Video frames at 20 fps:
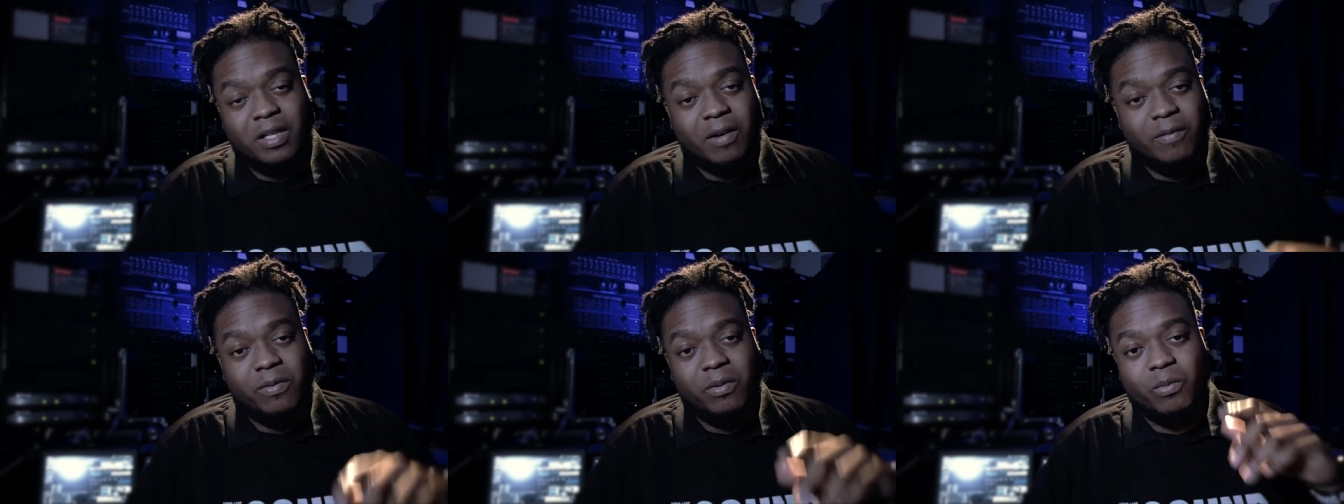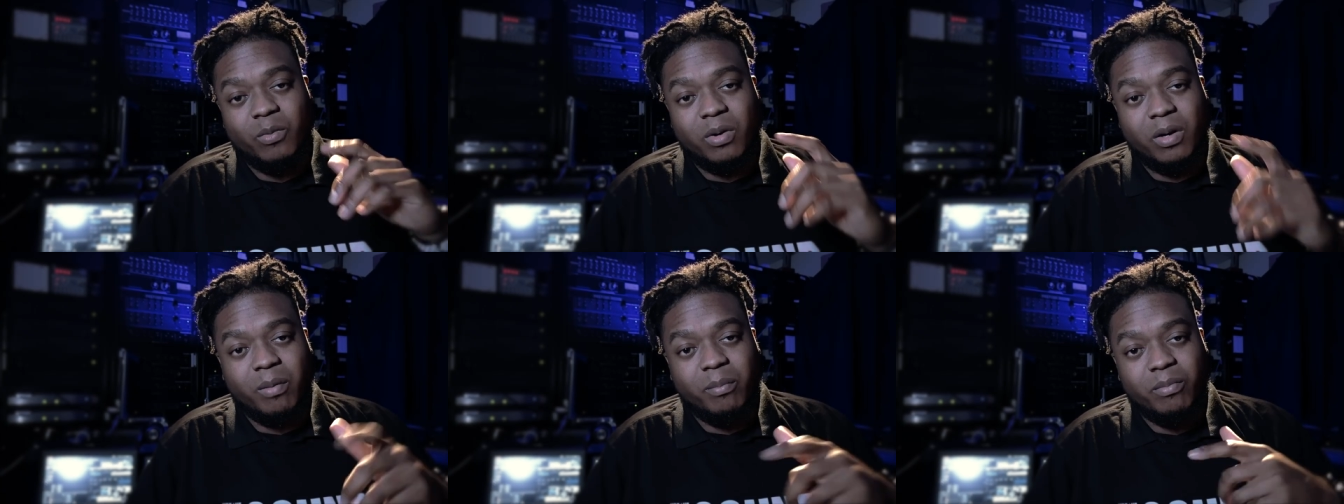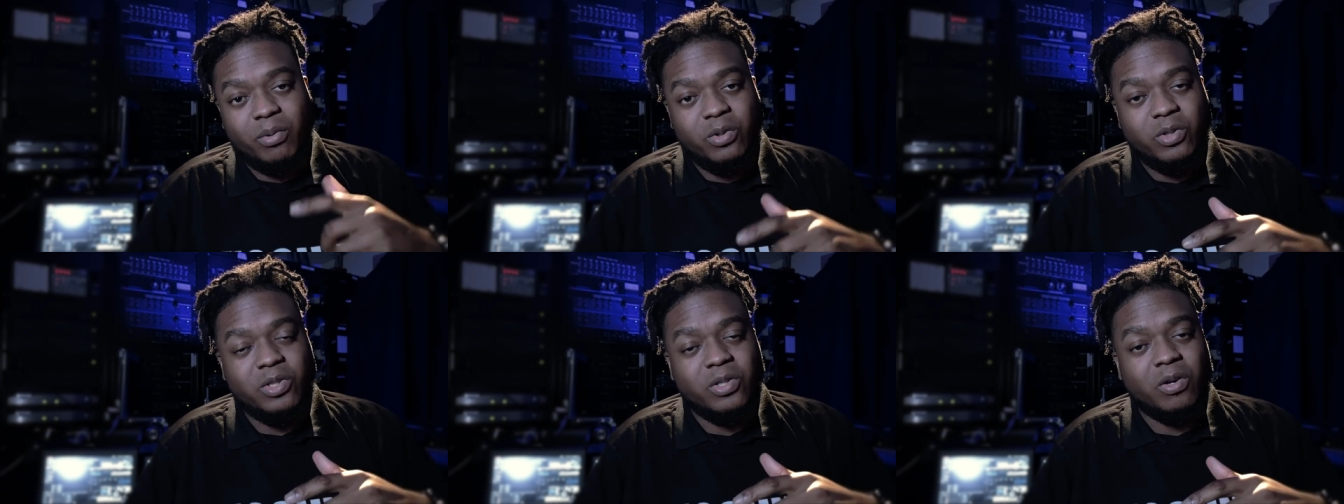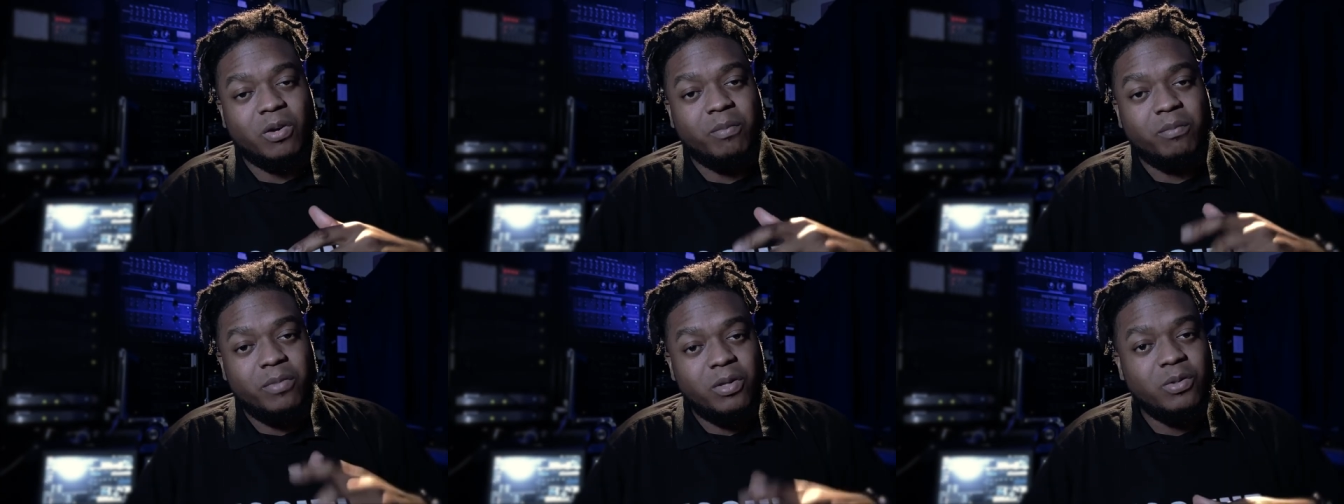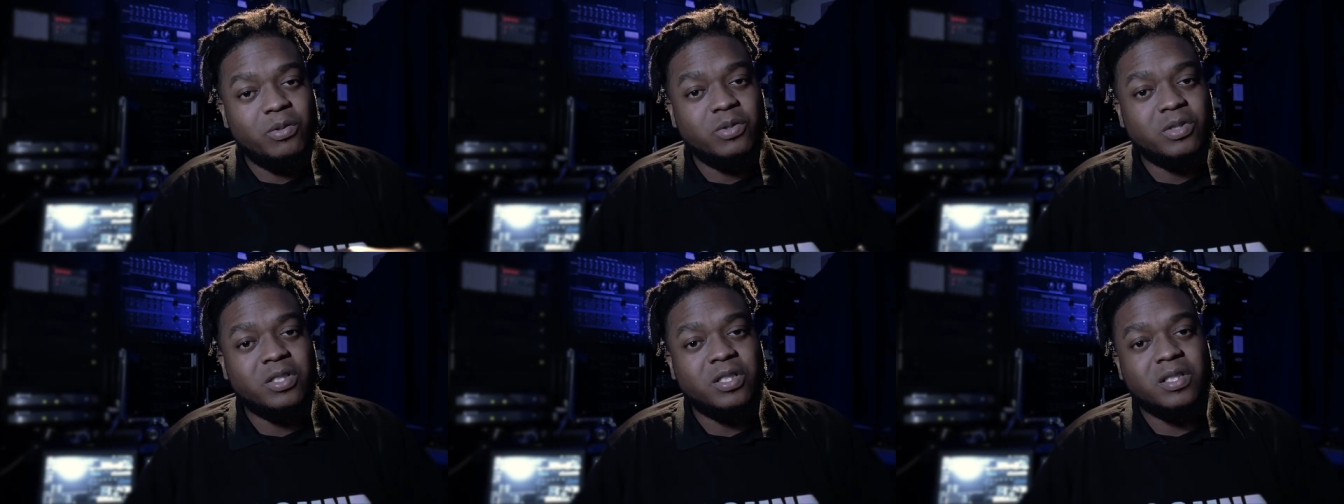Definitely want to boost your
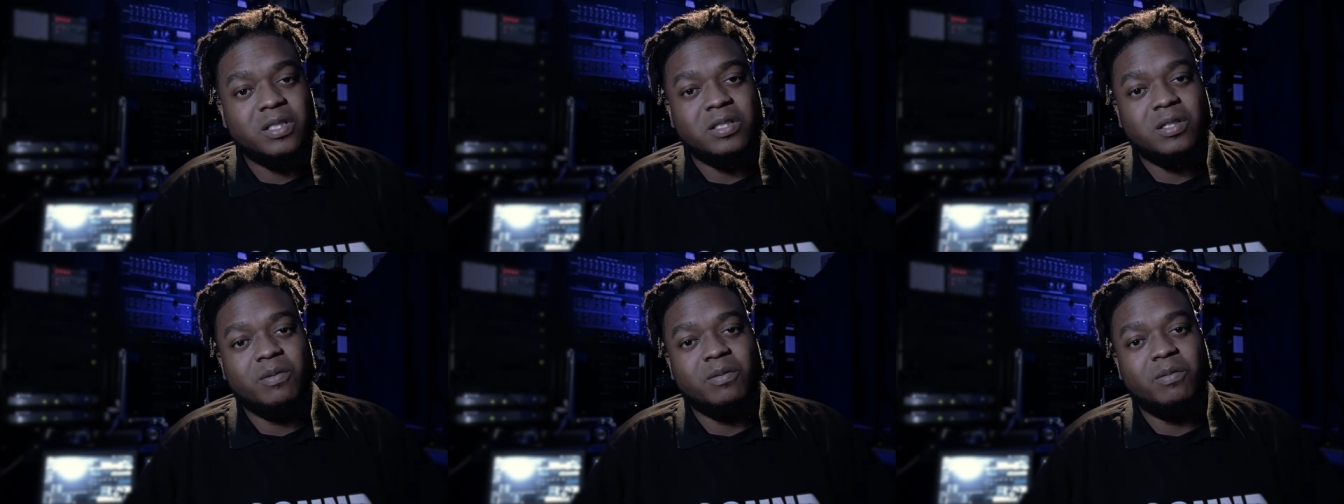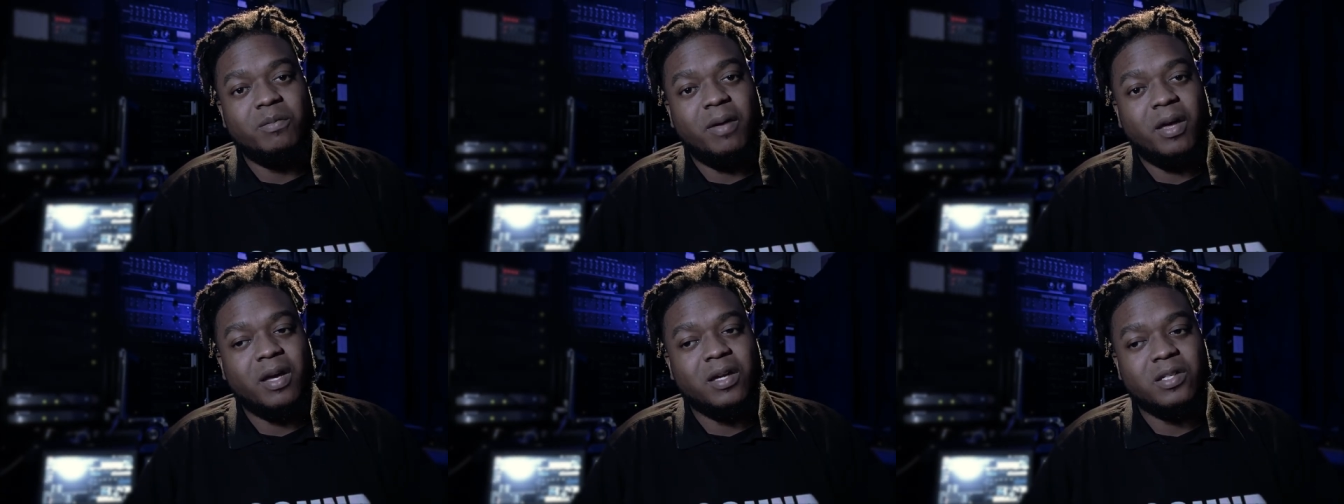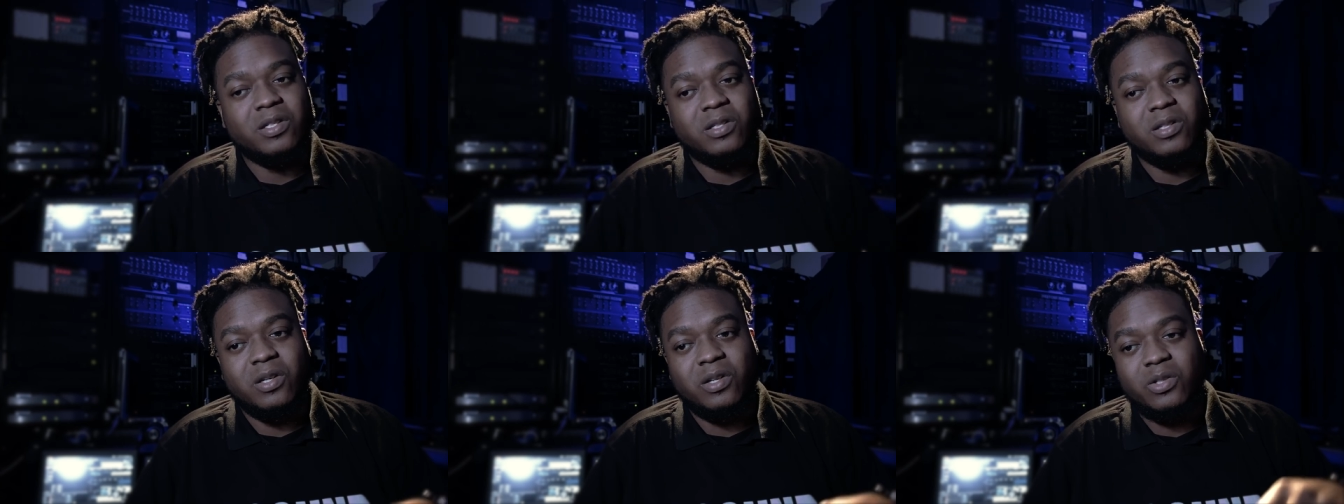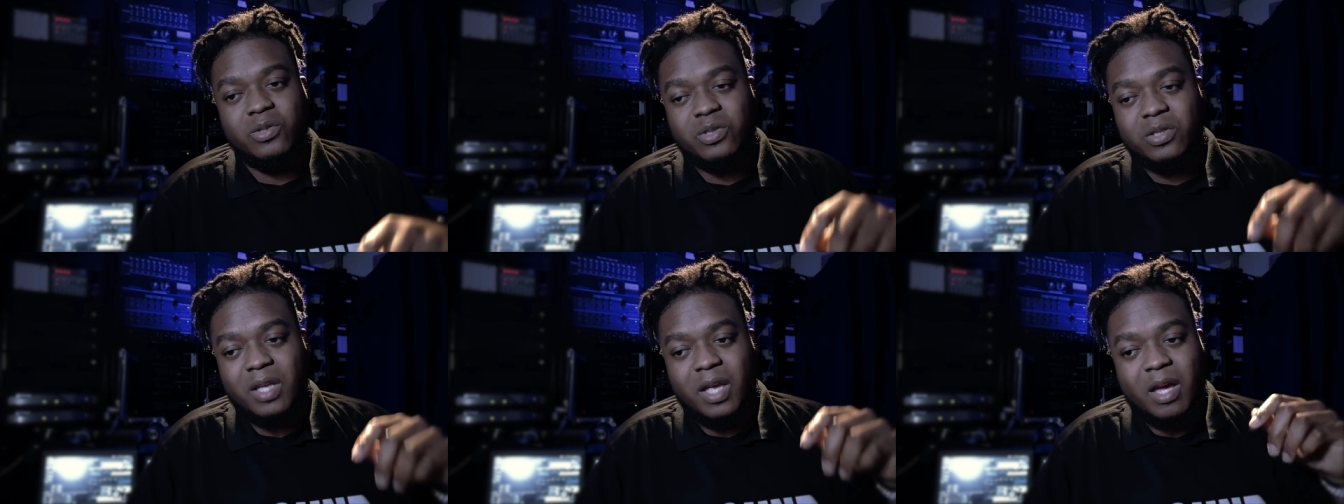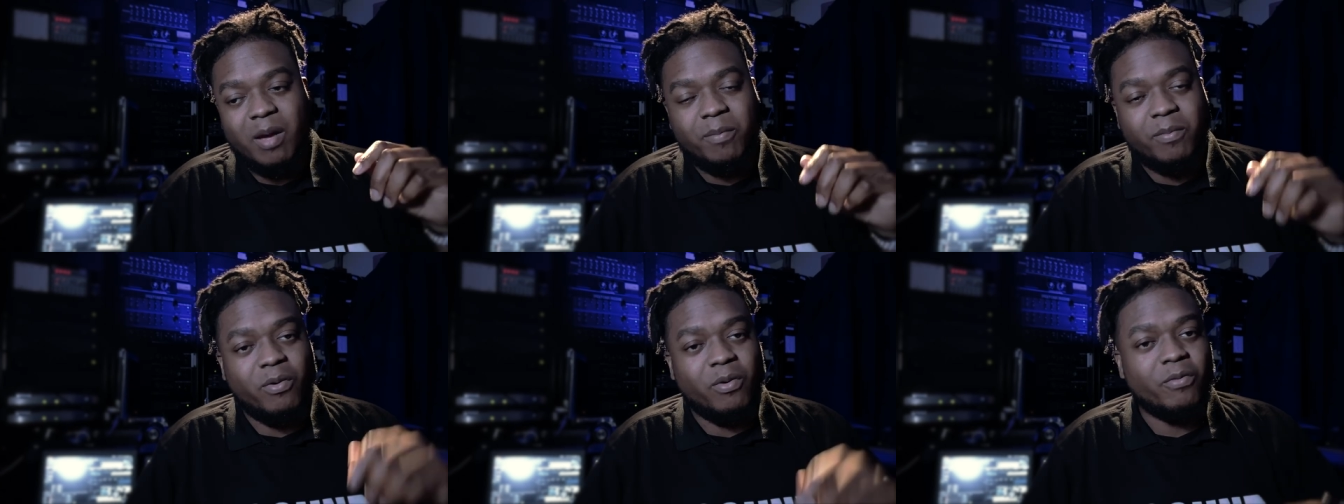immune system and making sure you
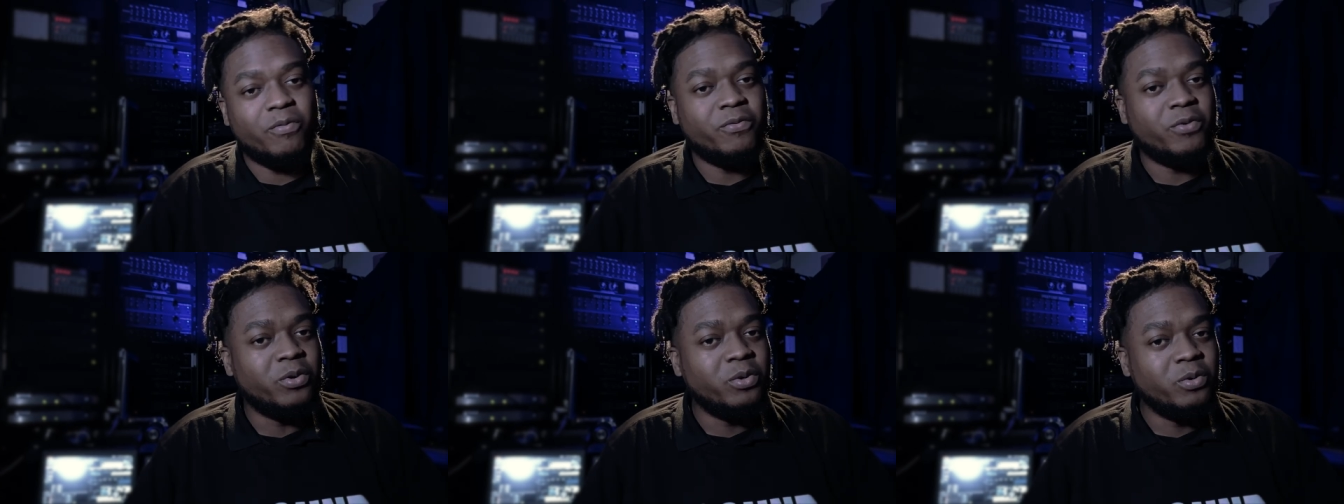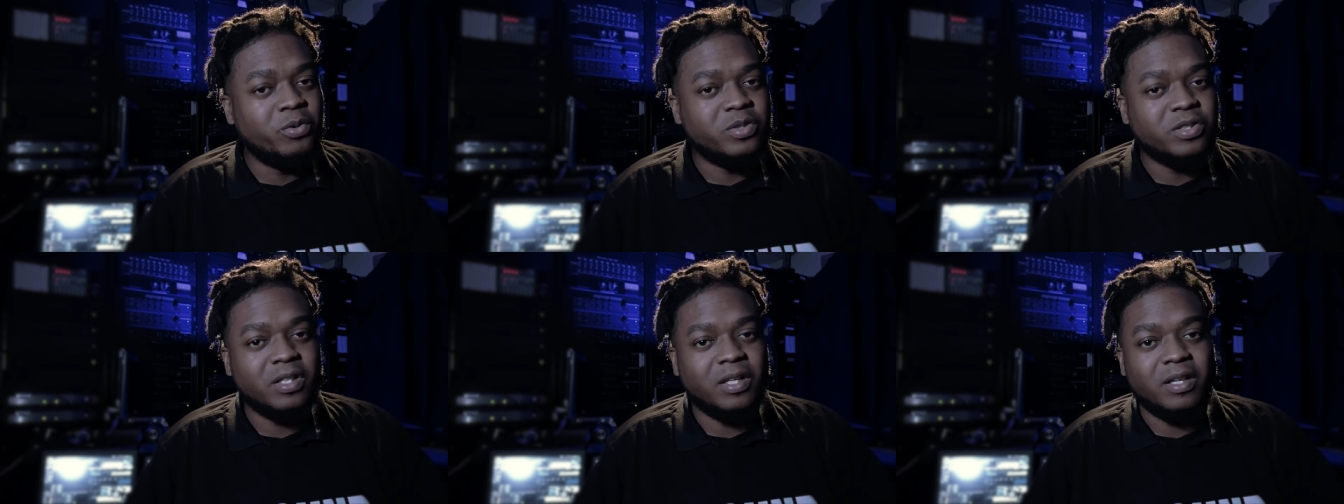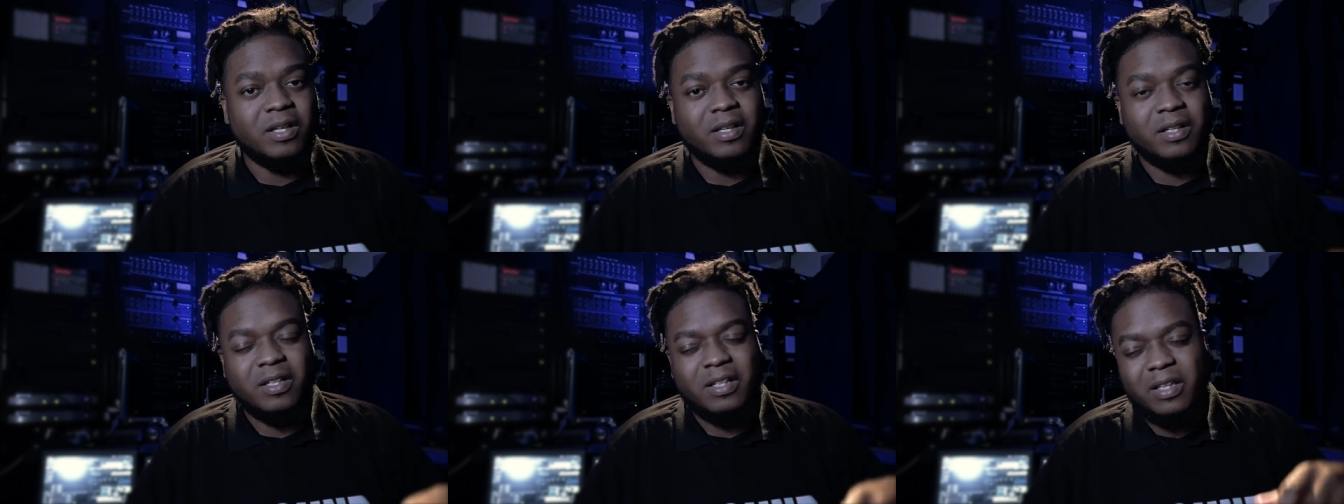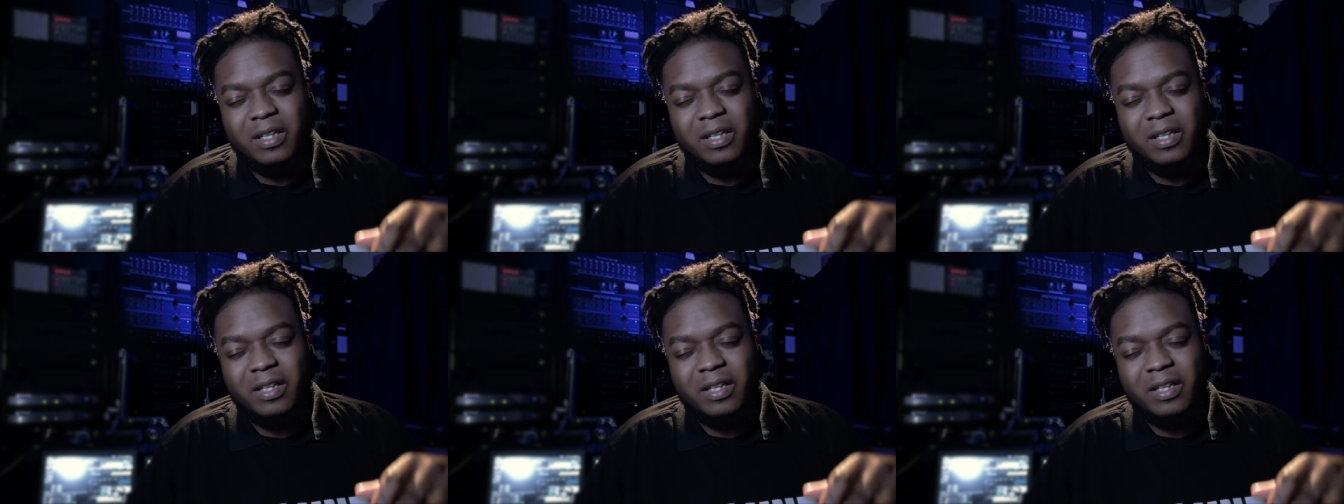stay up on fruits and